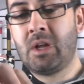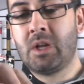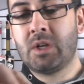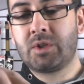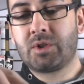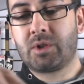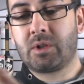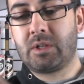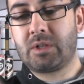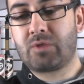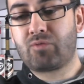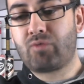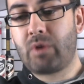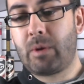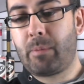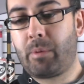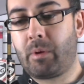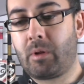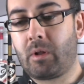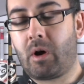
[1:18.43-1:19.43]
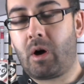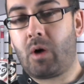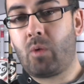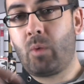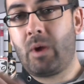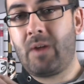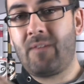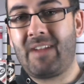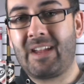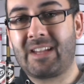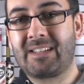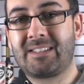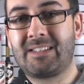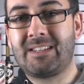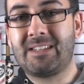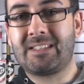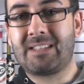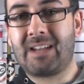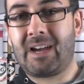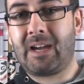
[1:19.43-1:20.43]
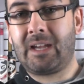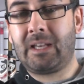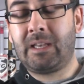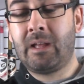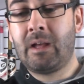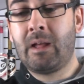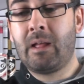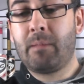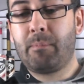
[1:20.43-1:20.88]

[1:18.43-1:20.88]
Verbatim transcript: So this ripple or WaveX design